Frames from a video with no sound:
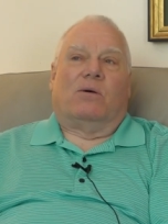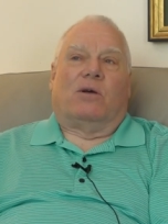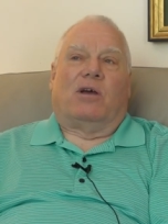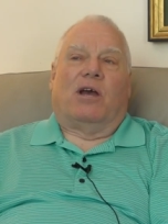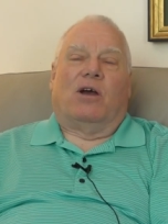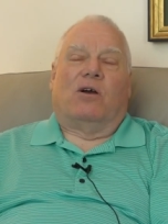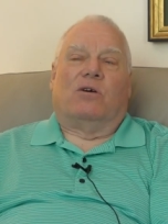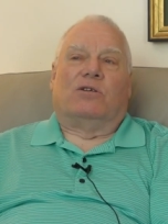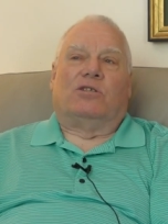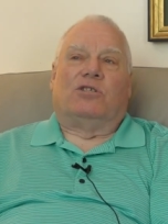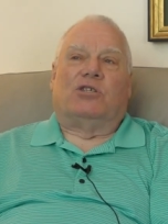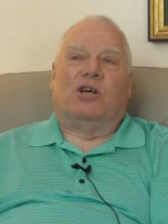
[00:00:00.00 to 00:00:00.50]

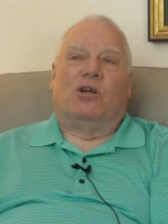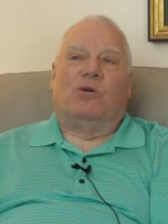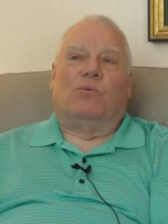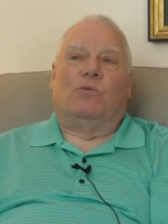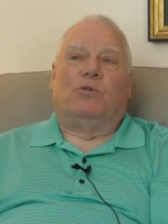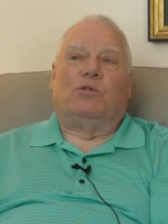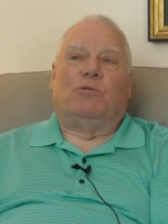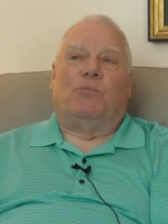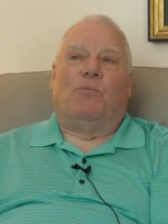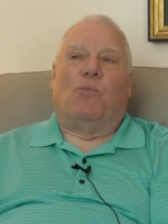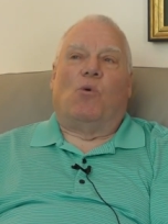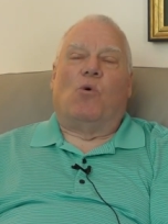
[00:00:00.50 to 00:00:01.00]
Okay, our
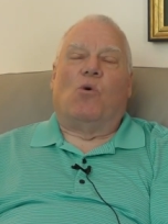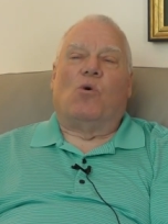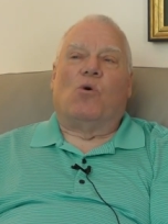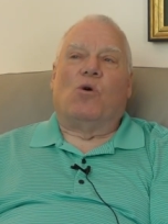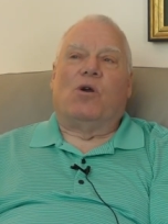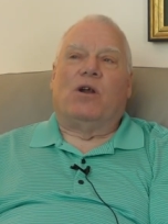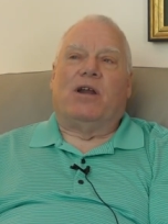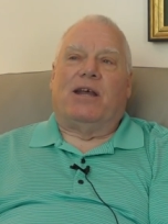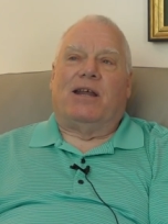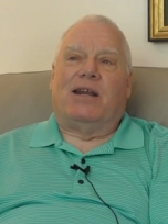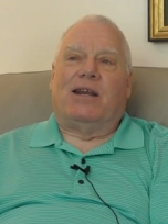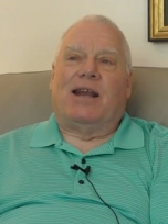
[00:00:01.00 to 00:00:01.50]
son was
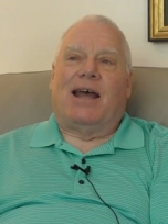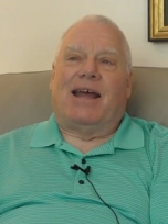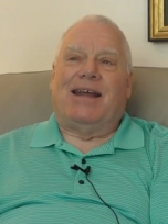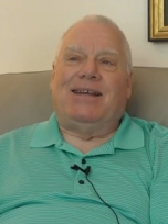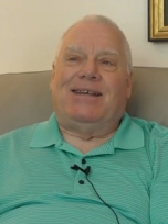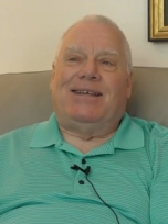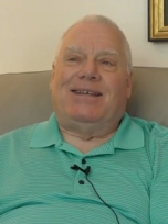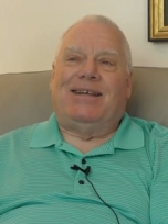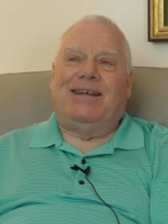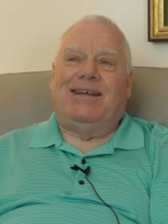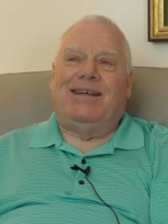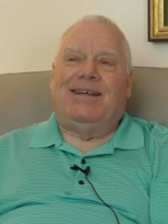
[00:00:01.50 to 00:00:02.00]
born in
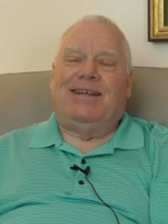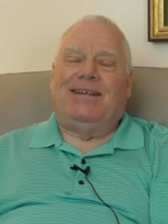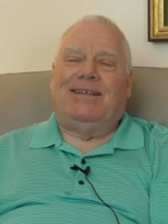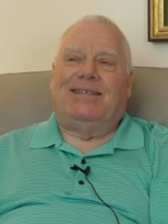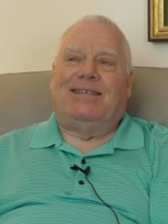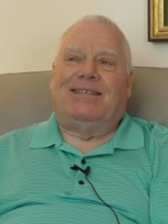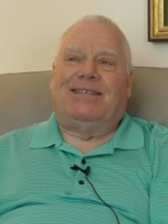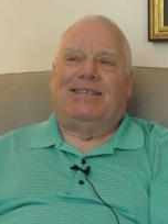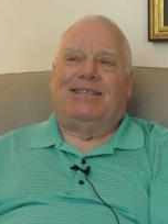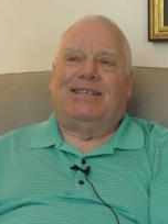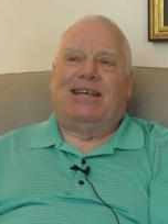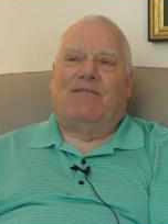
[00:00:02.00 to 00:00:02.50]

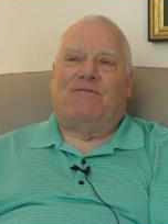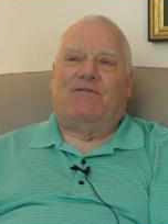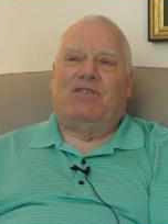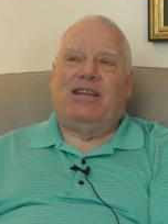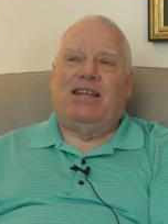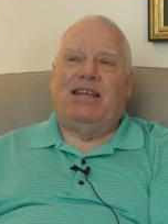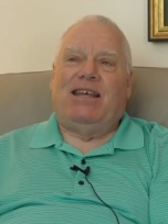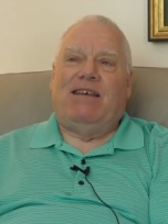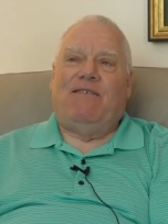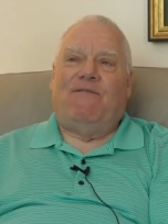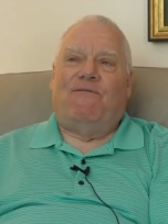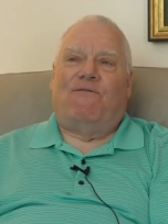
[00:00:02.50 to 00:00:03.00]

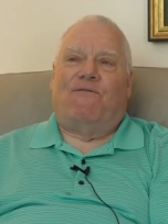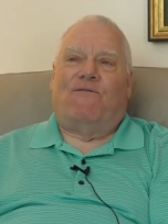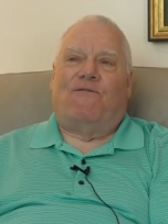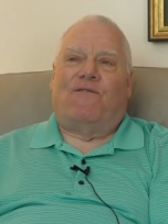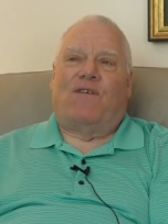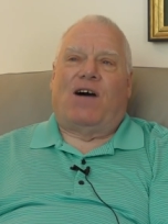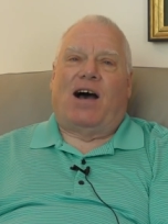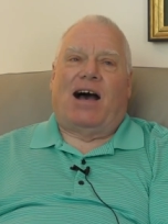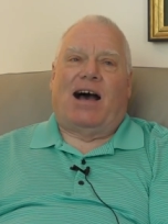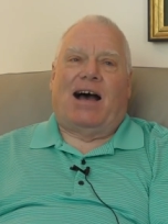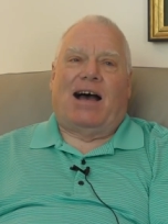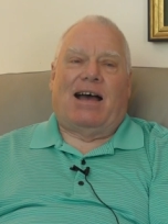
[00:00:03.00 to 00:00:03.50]

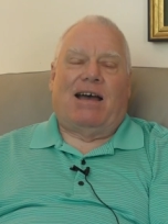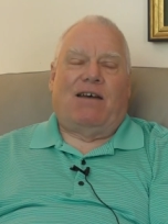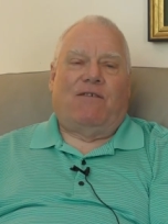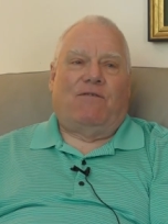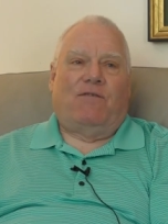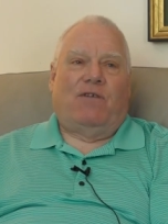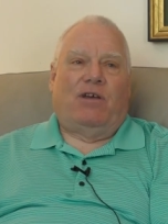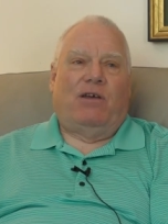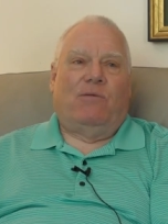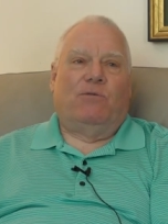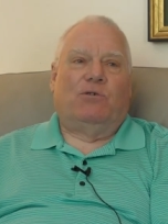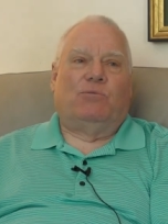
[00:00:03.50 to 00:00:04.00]

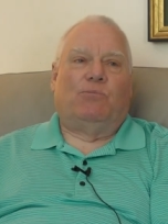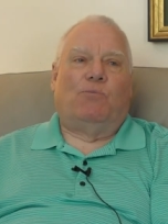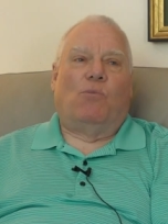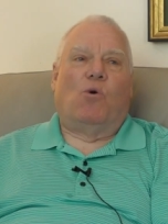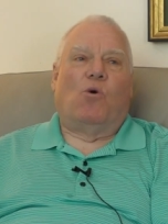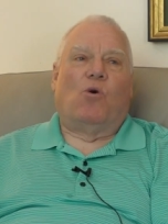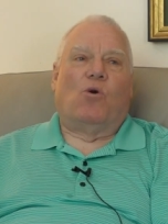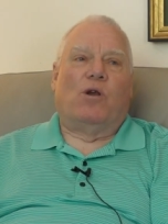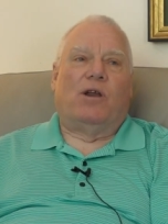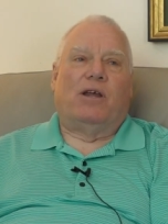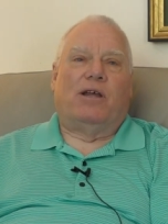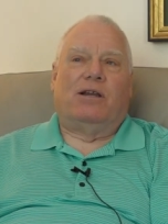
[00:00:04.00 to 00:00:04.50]
1975. He was
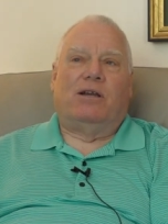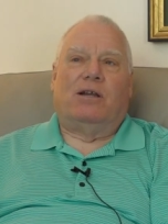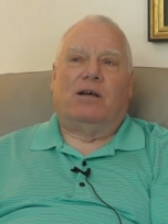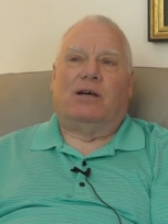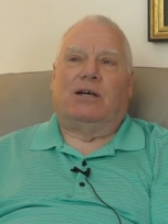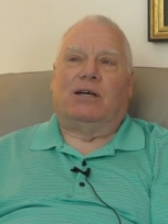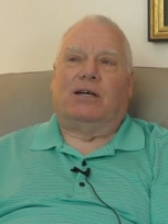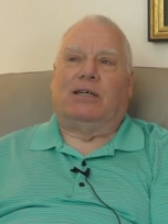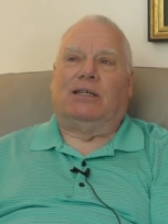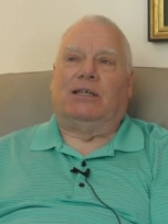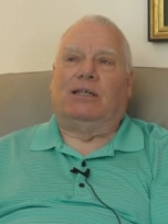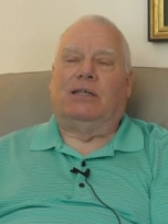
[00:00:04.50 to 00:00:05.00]
born in
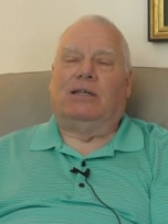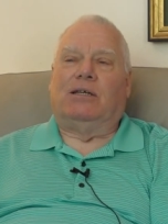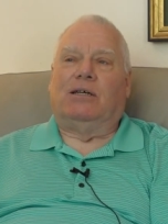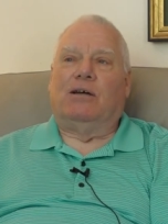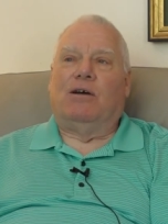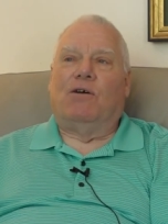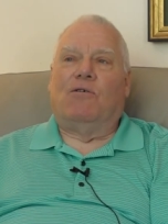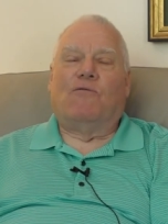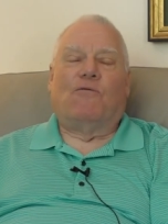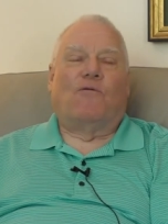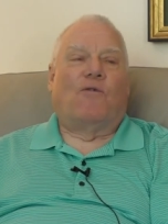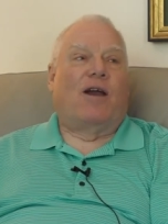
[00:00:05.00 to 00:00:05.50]
uh,
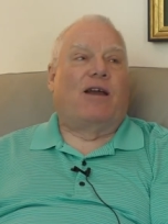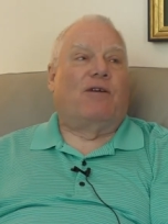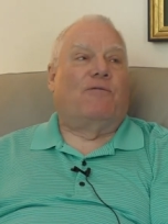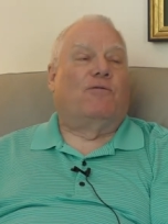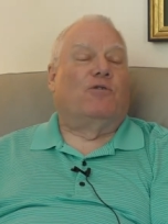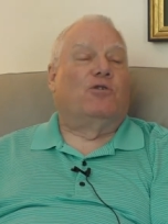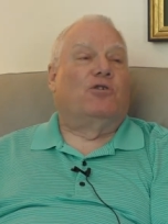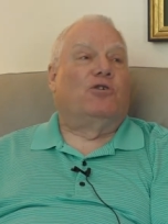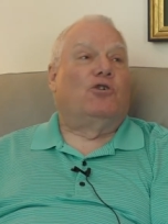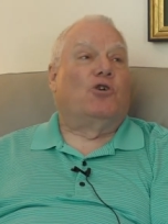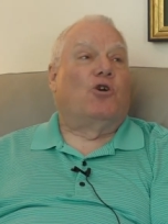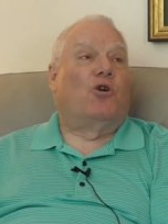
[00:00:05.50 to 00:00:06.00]

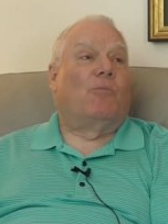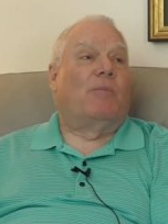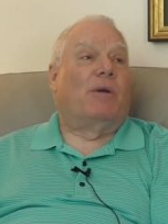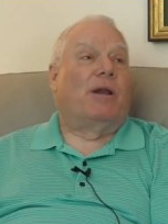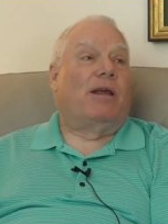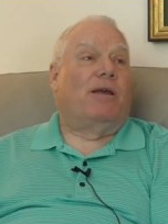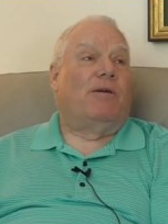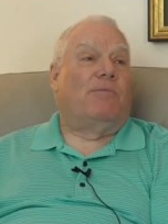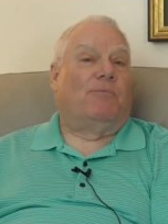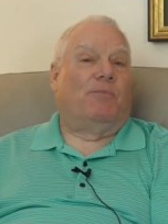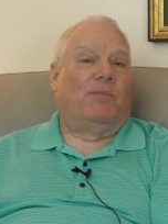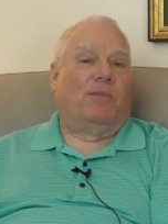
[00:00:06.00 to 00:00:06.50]
Frankfurt,
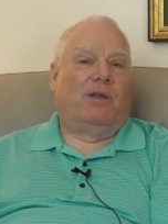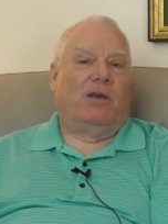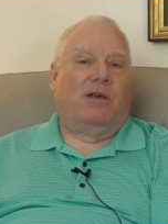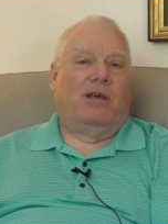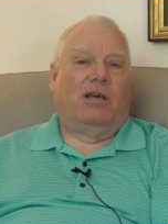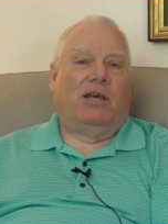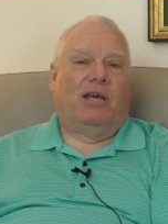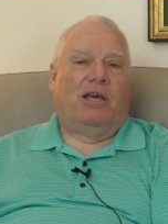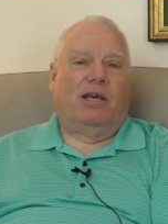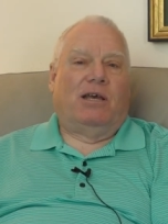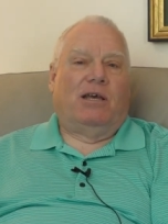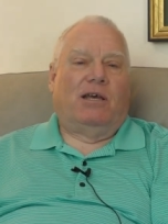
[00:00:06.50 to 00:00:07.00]
Germany.
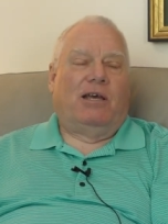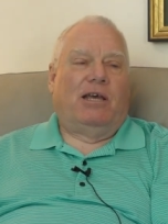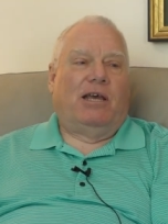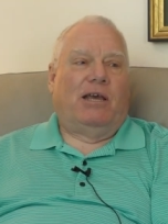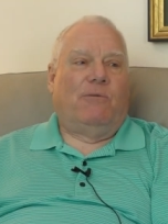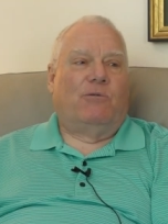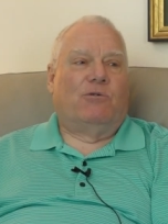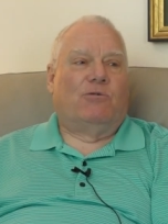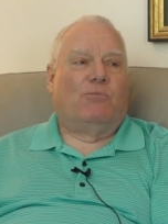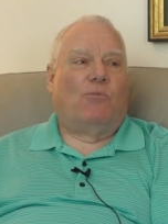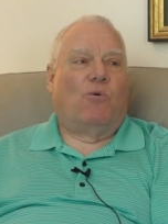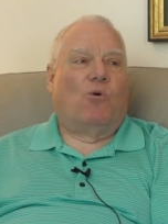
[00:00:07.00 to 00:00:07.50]

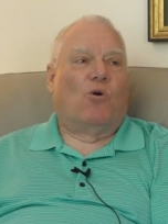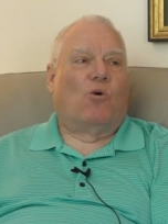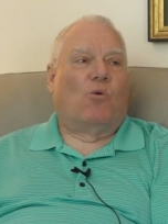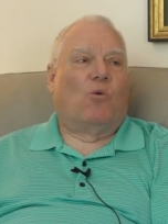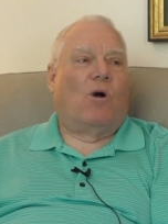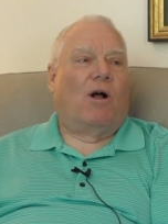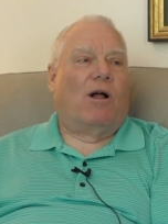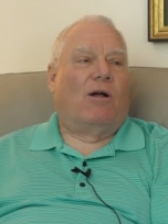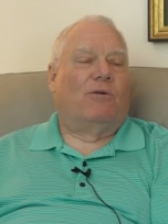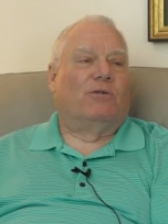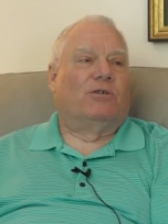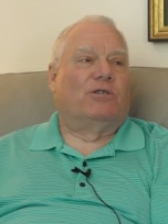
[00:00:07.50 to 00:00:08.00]
He was
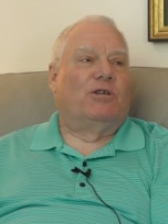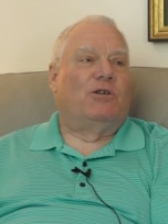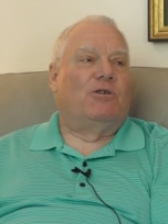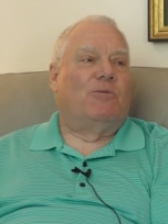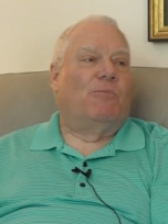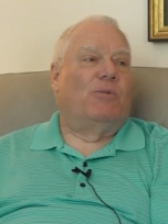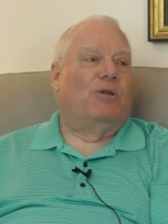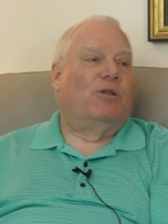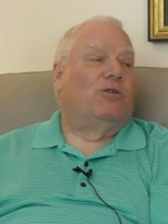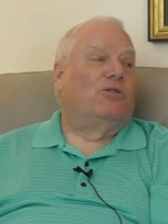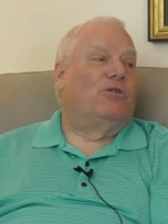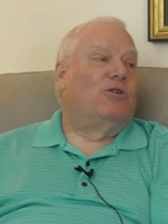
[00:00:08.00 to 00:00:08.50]
born while I was
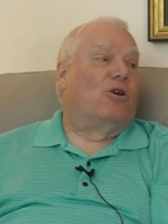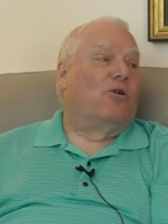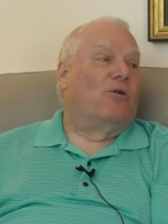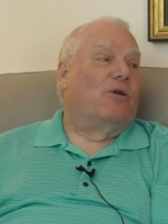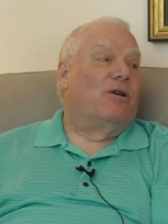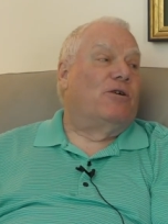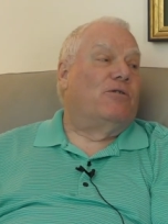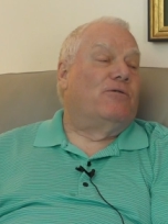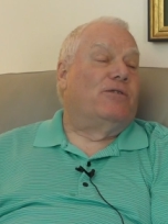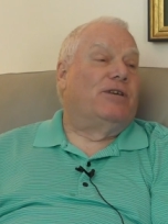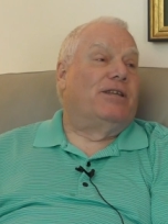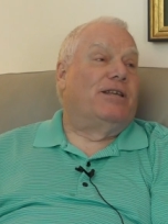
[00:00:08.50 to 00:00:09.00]
in the
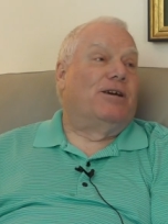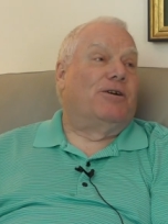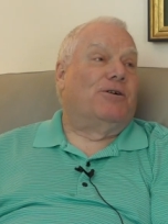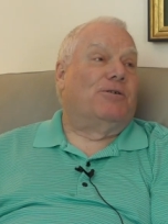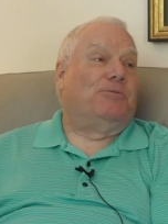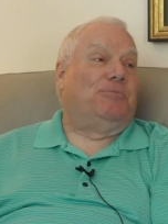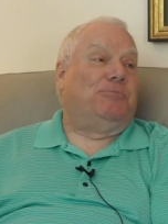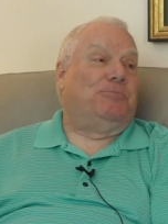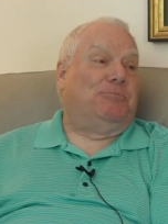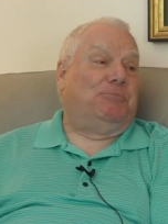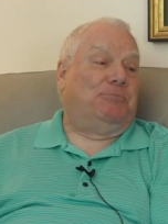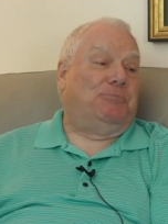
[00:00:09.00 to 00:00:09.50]
military over
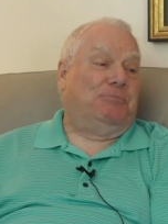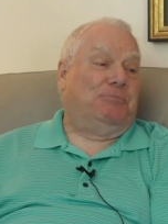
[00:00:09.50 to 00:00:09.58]
there.